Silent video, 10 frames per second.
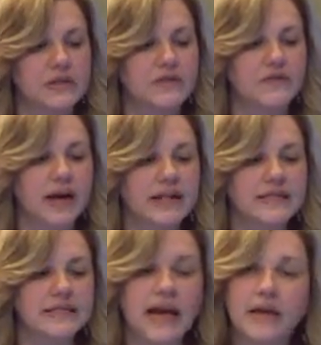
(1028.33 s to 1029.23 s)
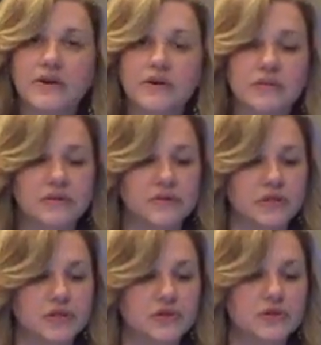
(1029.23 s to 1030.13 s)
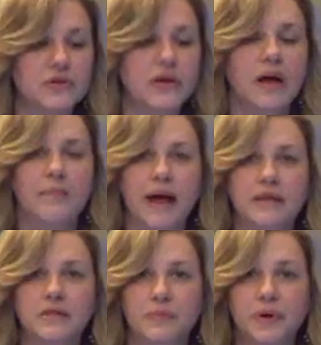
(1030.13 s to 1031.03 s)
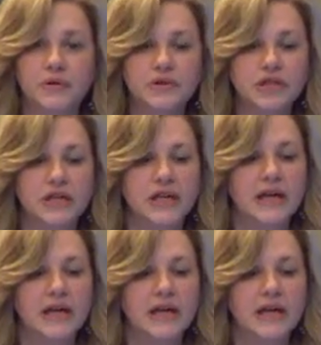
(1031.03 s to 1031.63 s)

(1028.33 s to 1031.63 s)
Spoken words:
define standards to ensure a balanced approach